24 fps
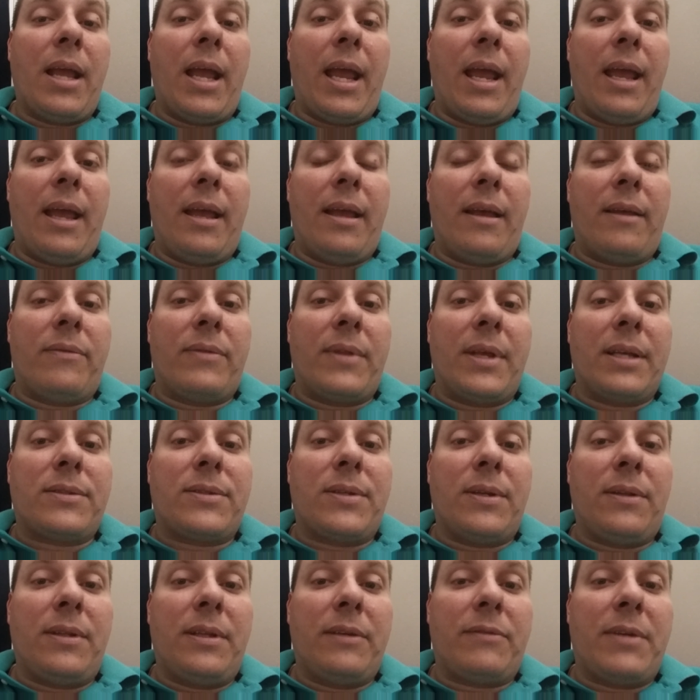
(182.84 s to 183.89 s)
And
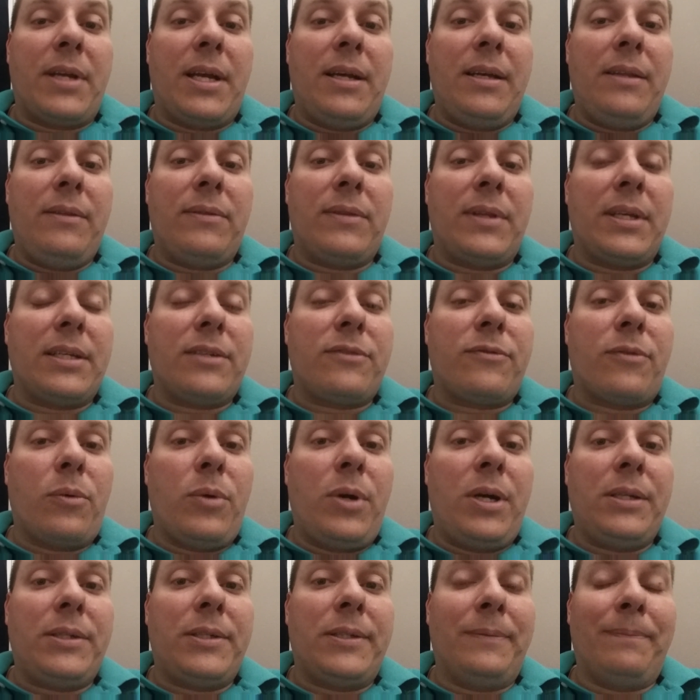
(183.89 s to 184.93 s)
that's all I've got, and thanks for
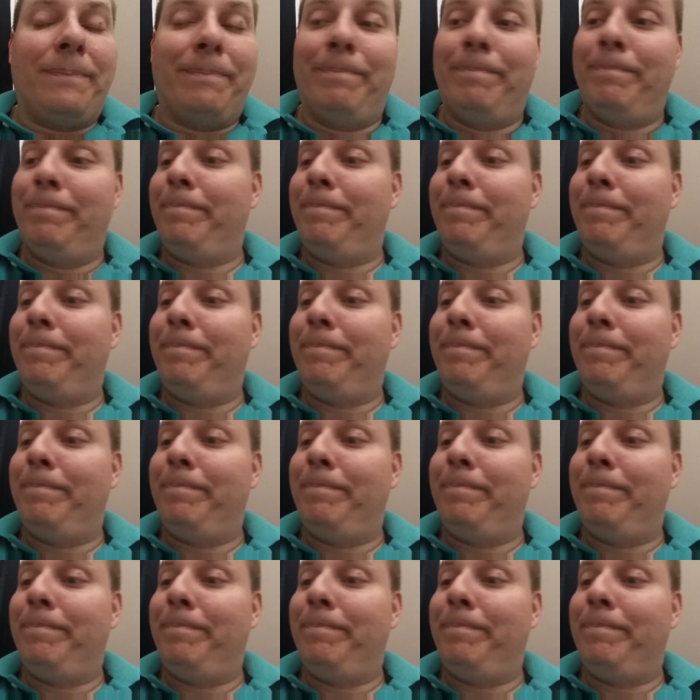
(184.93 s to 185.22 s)
watching.